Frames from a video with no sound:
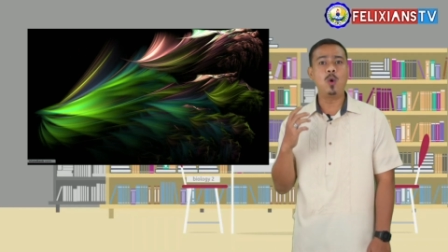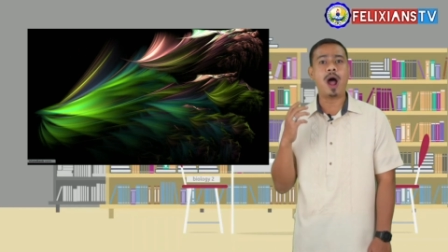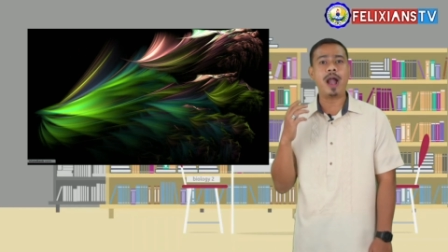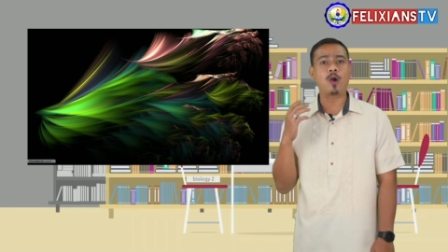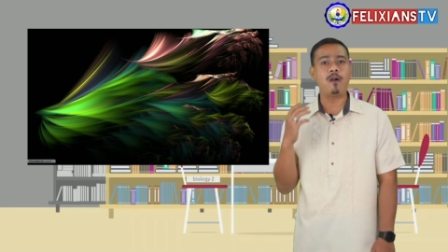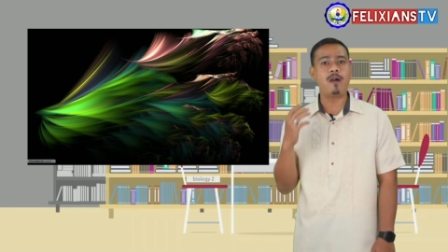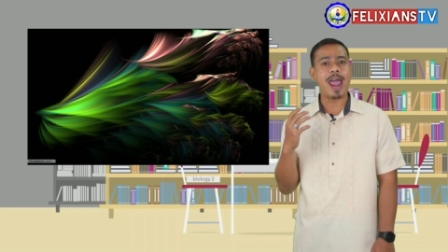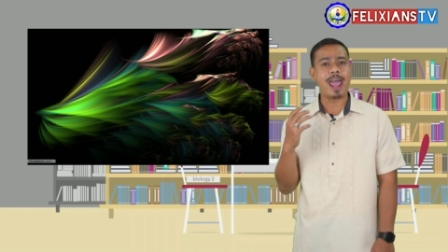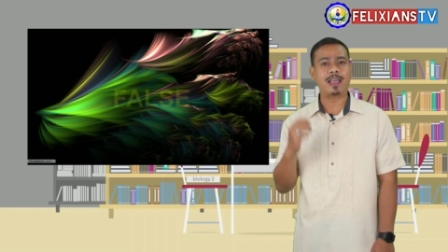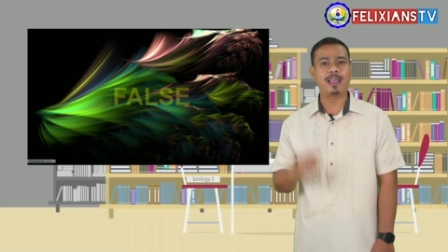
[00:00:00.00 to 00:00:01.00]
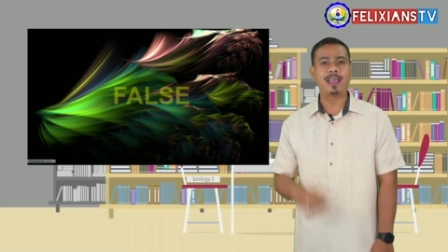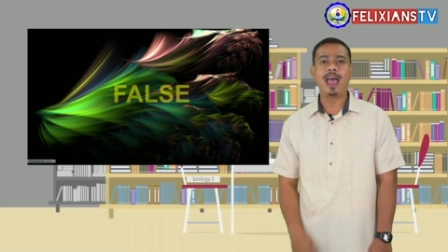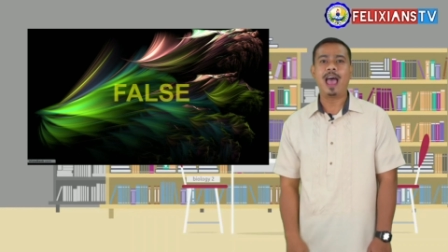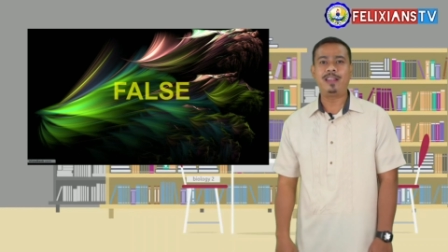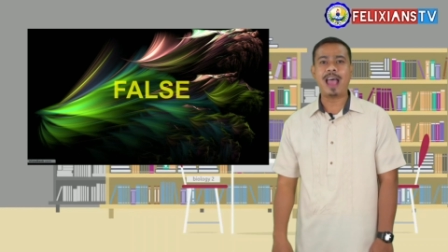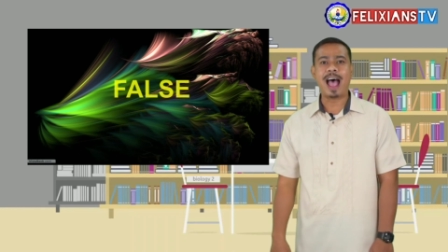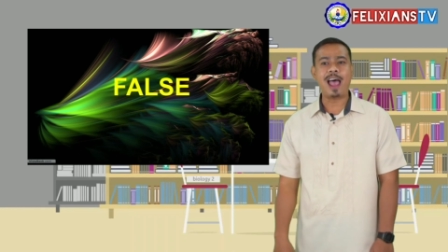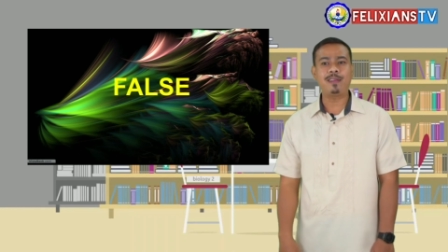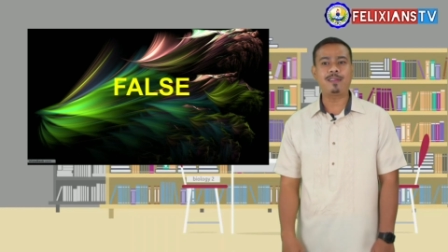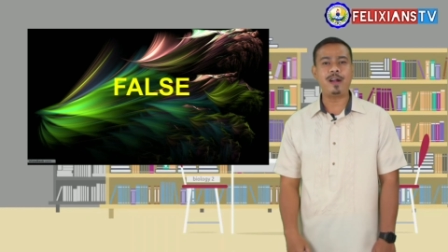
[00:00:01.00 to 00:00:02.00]
You are correct. The
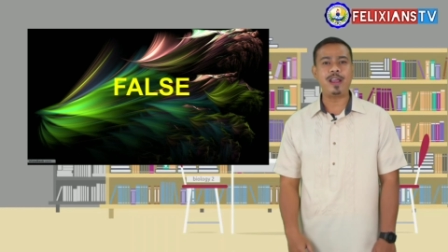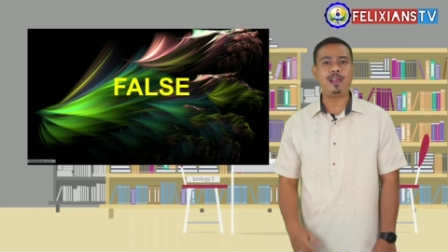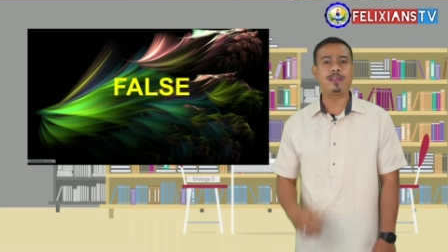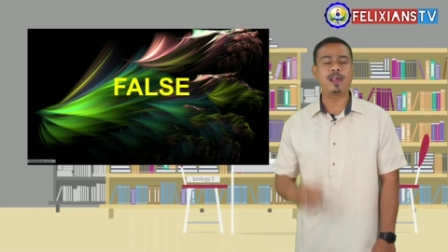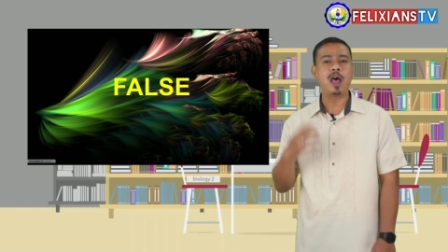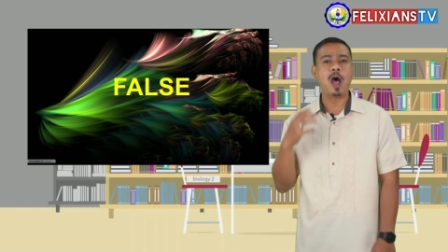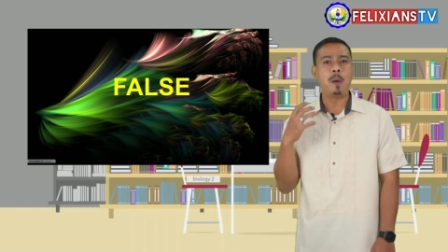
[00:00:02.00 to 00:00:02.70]
answer is